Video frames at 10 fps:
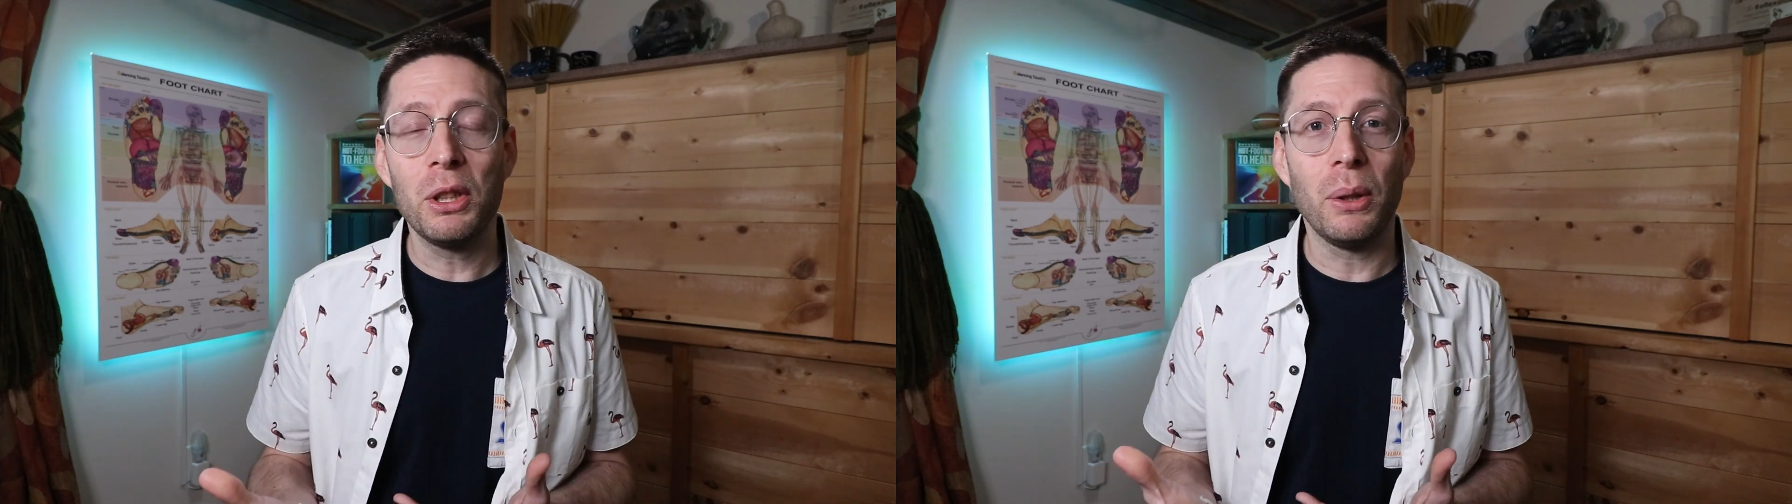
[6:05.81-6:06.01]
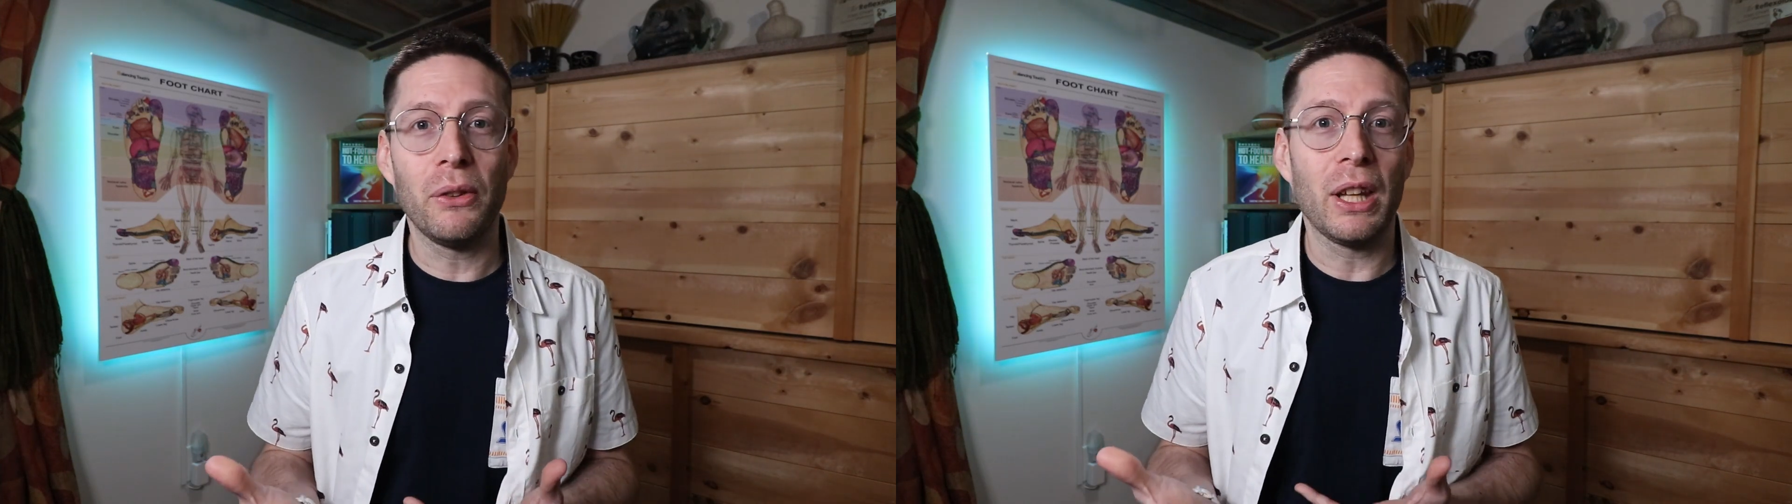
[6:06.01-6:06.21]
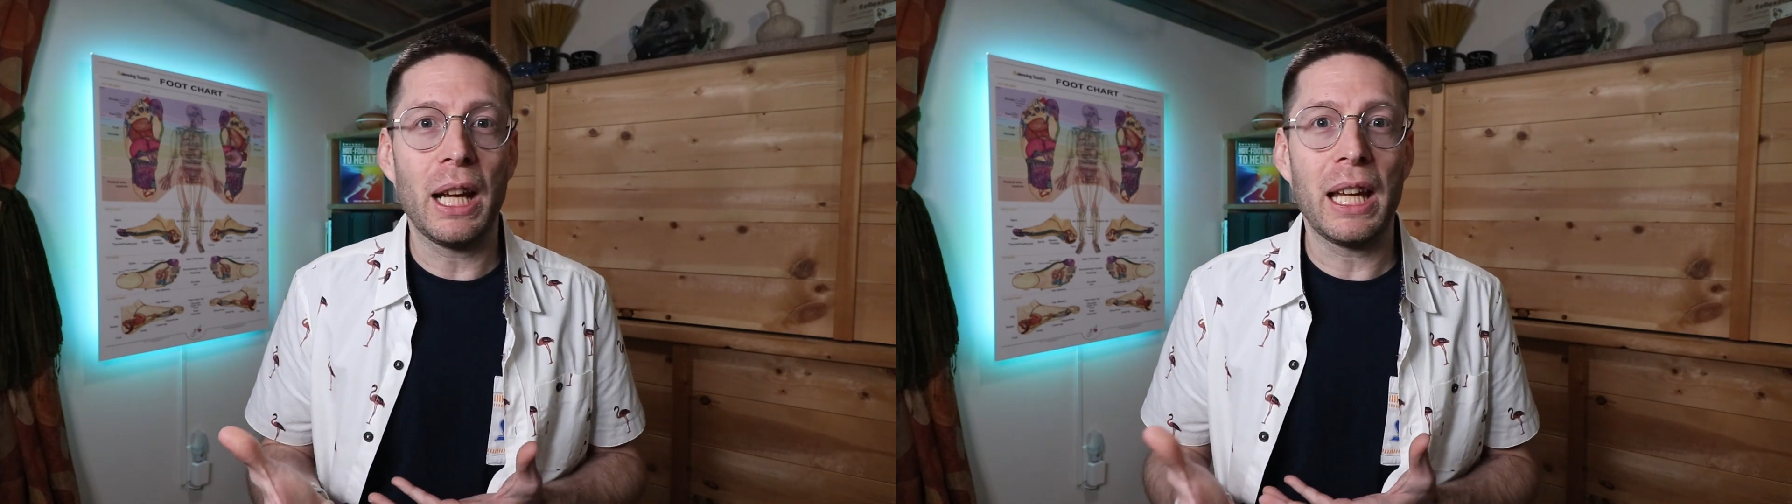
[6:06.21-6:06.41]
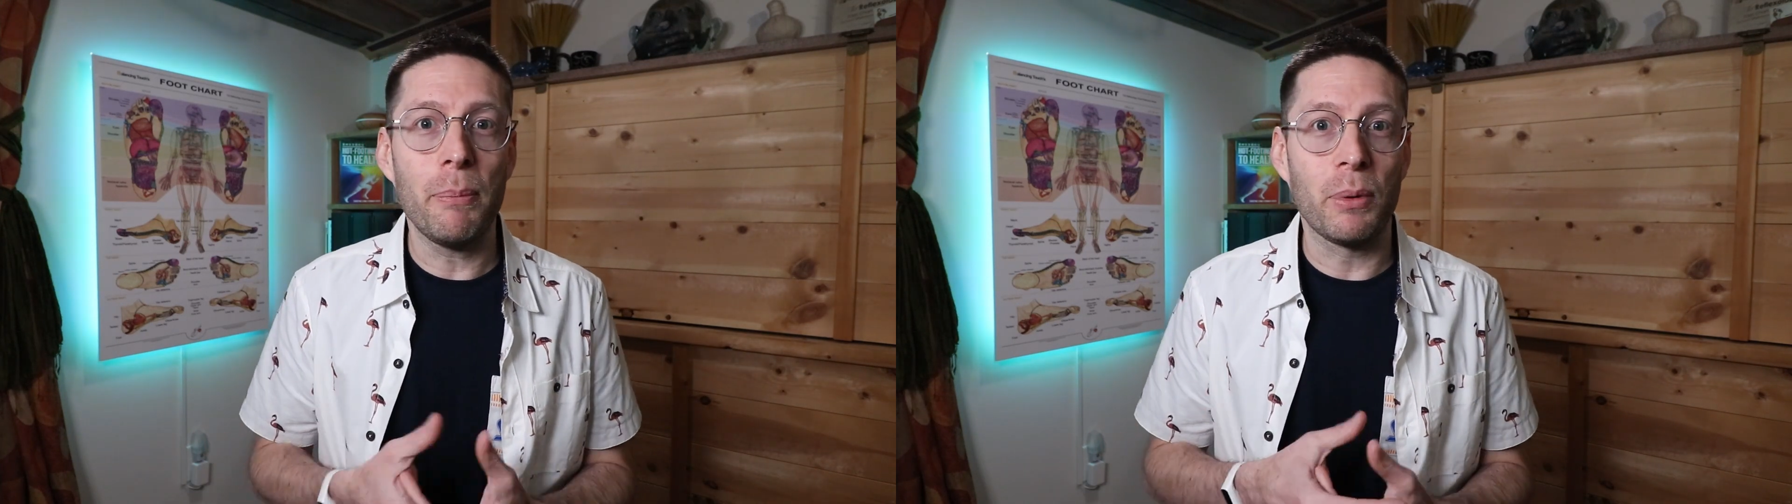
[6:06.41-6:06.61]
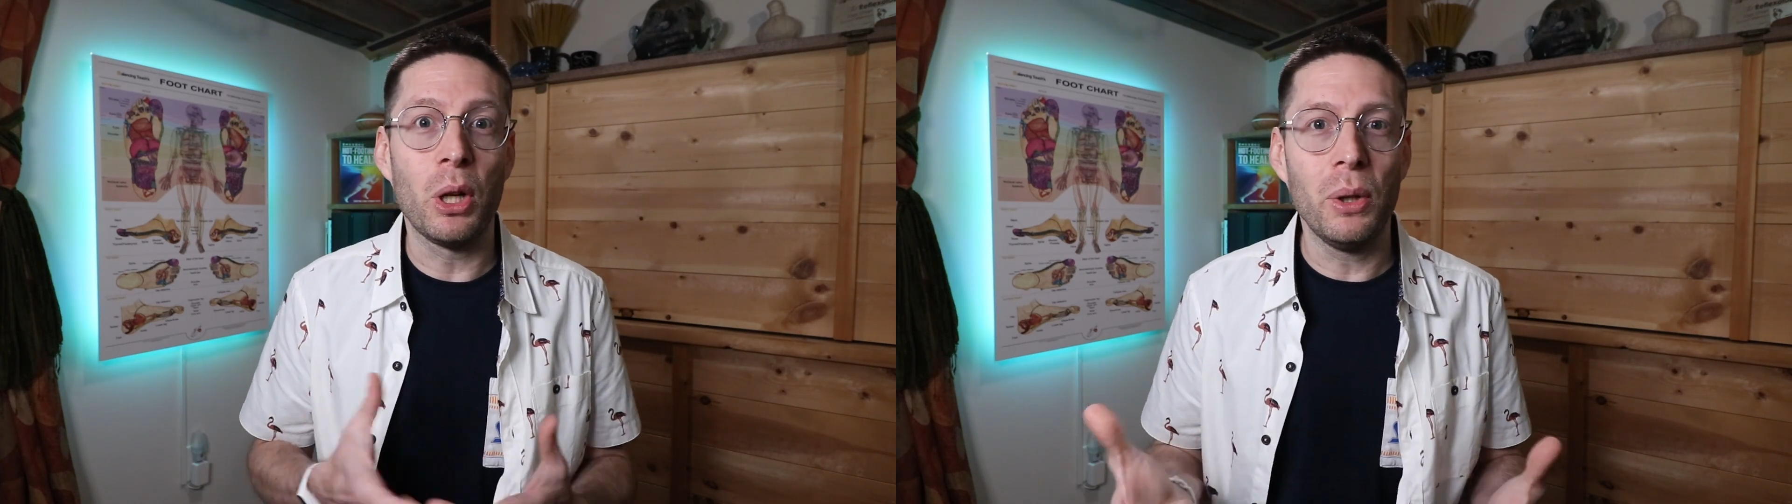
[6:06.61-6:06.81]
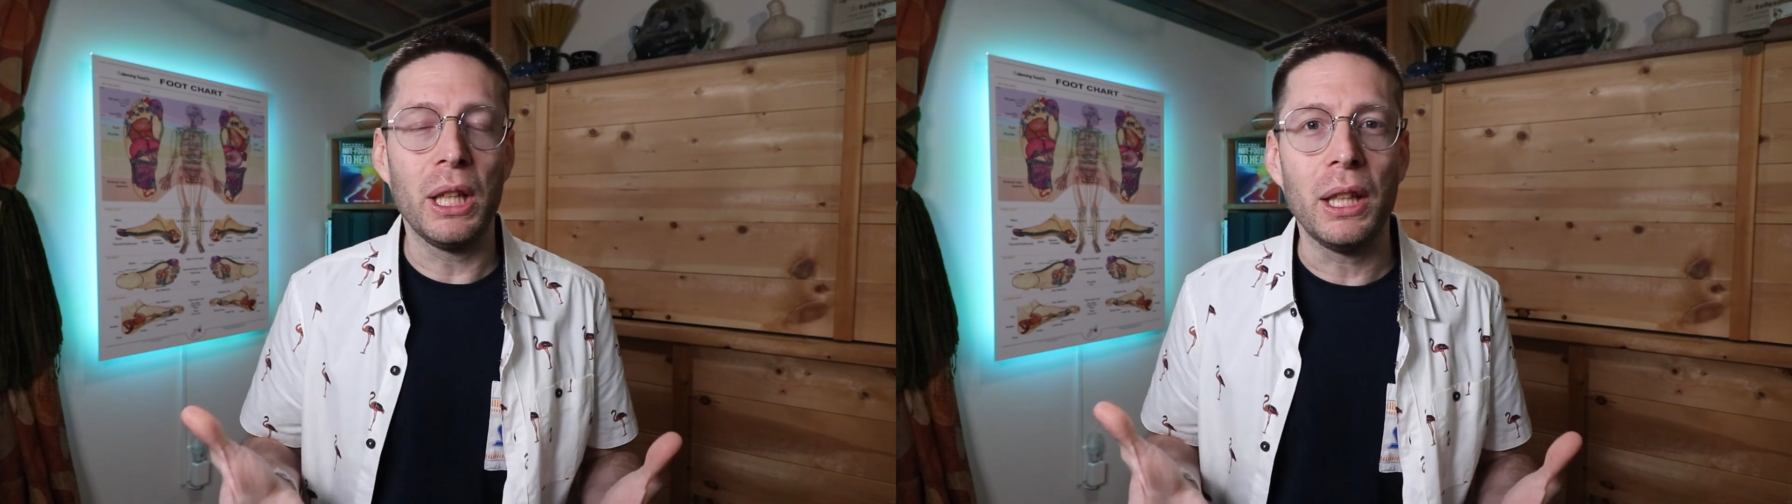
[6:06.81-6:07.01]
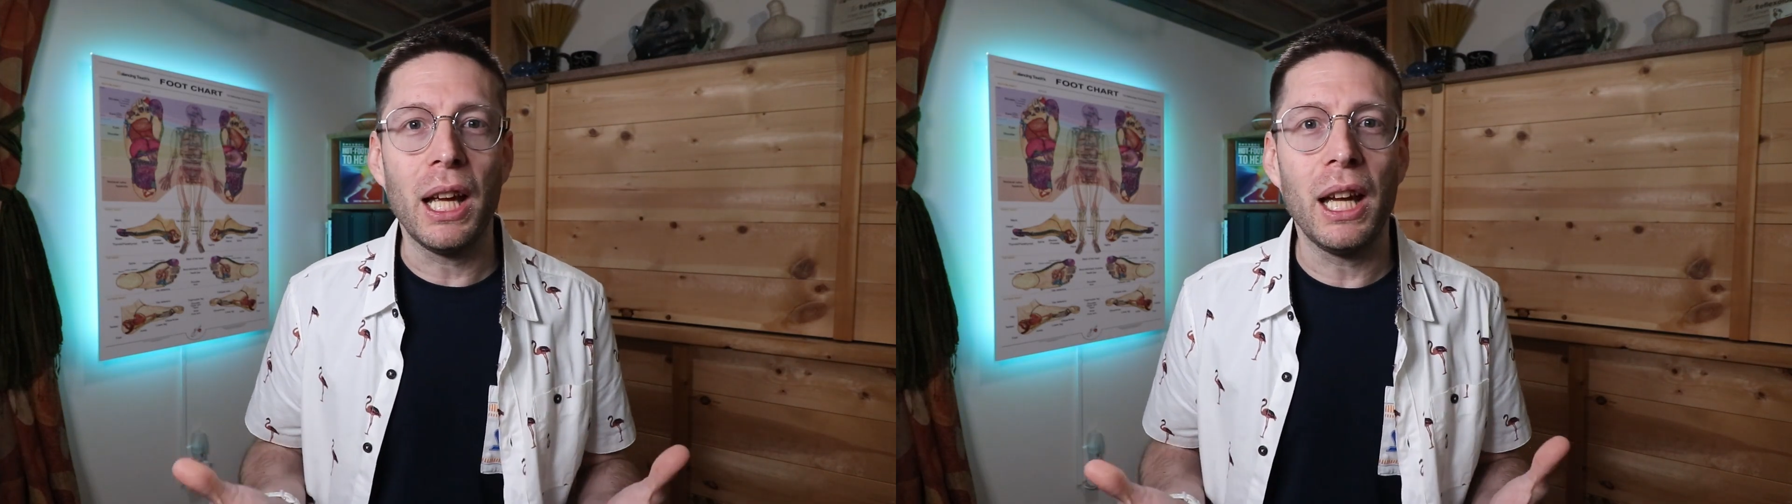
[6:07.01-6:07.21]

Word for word: you is that I kept going